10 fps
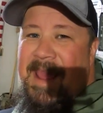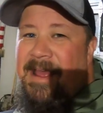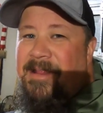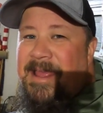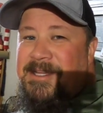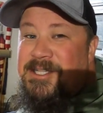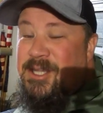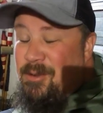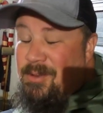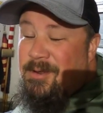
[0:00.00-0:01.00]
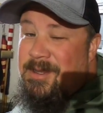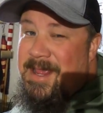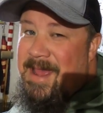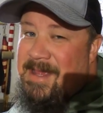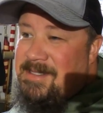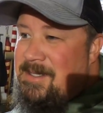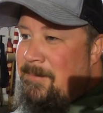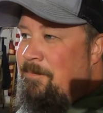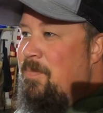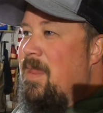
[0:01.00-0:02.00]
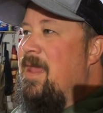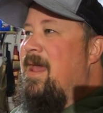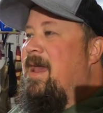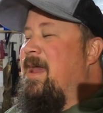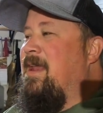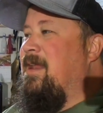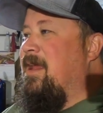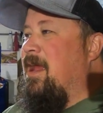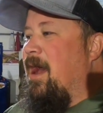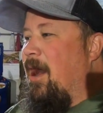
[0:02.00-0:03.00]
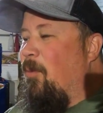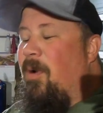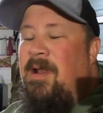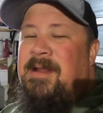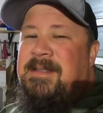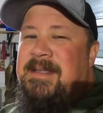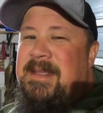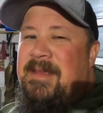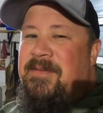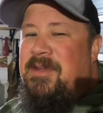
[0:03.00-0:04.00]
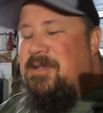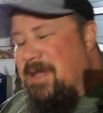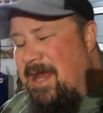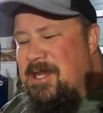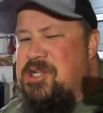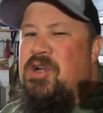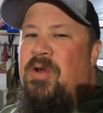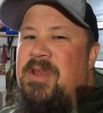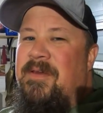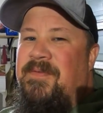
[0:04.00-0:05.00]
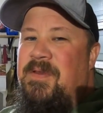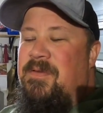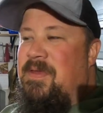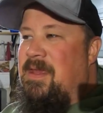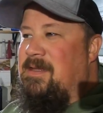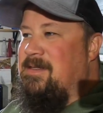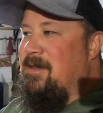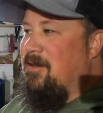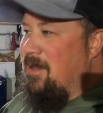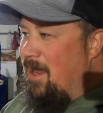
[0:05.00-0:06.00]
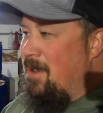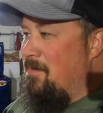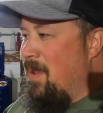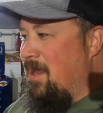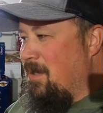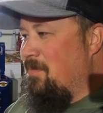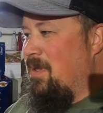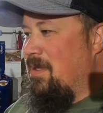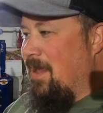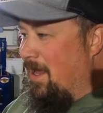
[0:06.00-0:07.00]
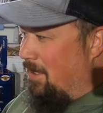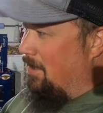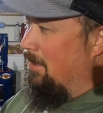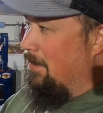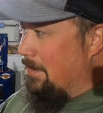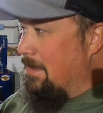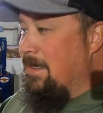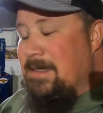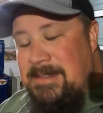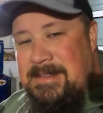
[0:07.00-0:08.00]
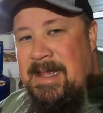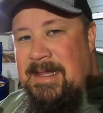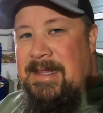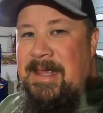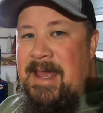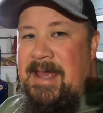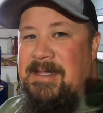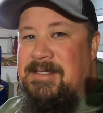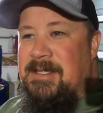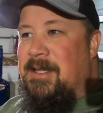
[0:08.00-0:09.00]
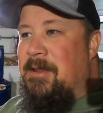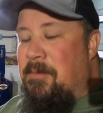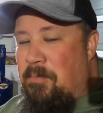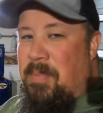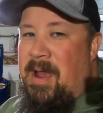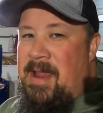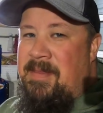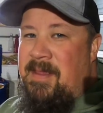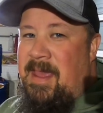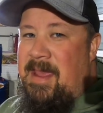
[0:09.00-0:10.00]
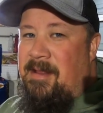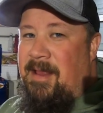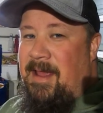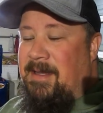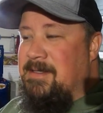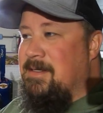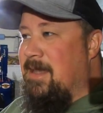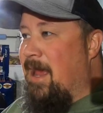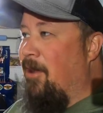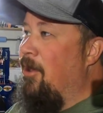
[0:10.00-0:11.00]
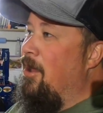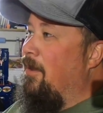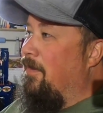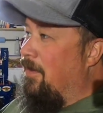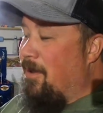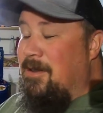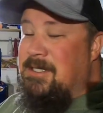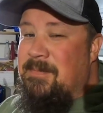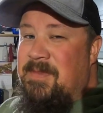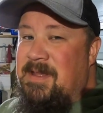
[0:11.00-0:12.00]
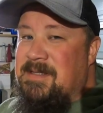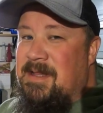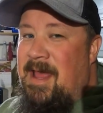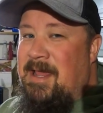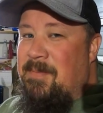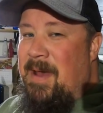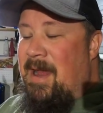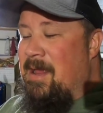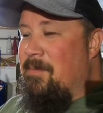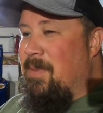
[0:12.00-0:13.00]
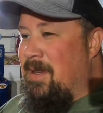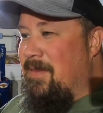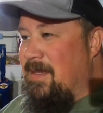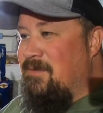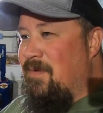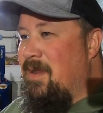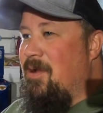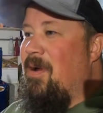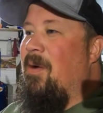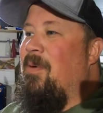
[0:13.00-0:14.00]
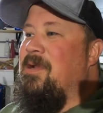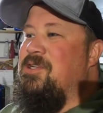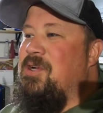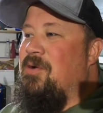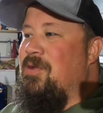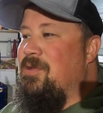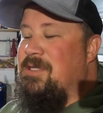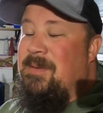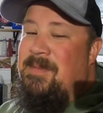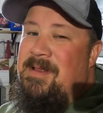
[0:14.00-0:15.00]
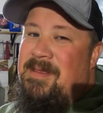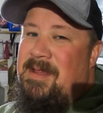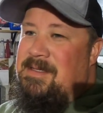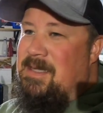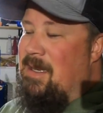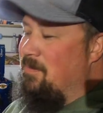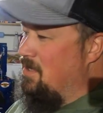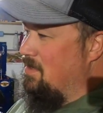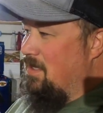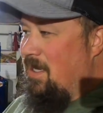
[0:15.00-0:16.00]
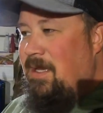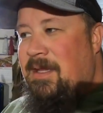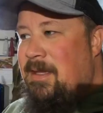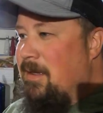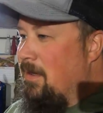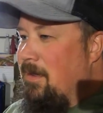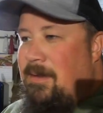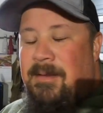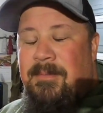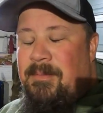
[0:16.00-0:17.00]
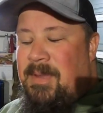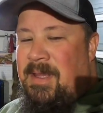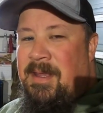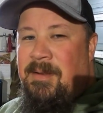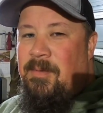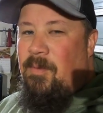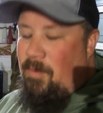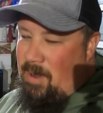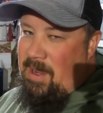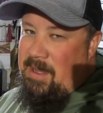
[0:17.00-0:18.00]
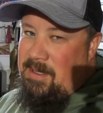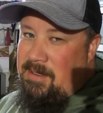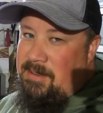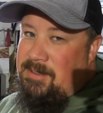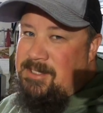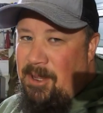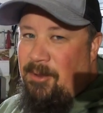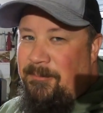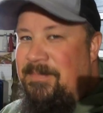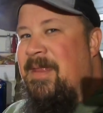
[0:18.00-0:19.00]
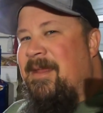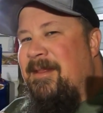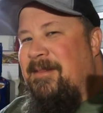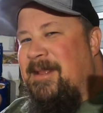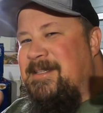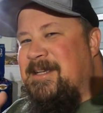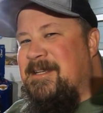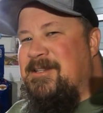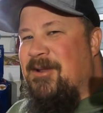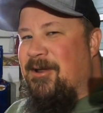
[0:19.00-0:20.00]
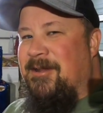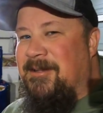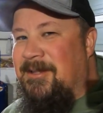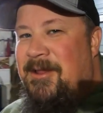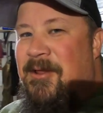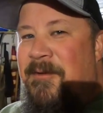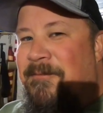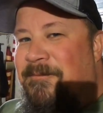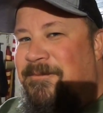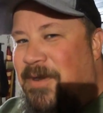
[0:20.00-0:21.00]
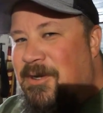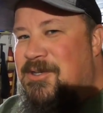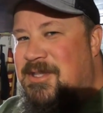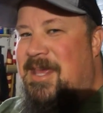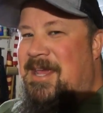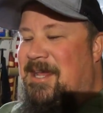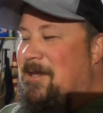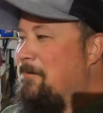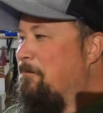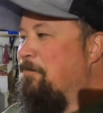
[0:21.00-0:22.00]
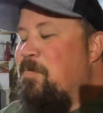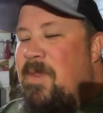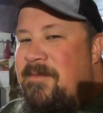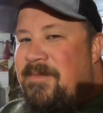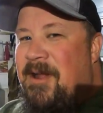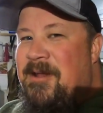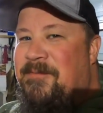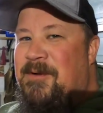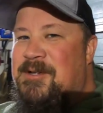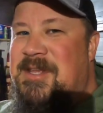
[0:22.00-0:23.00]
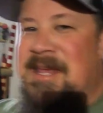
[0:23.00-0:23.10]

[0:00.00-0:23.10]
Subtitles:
KLX230S, and I wanted to kind of show you a few things that are kind of making me like second guess buying the KLX. Now, there are some things I like about it, but in this video, I want to show you some of the things that I'm just like, man, why? So, let's get started. Very first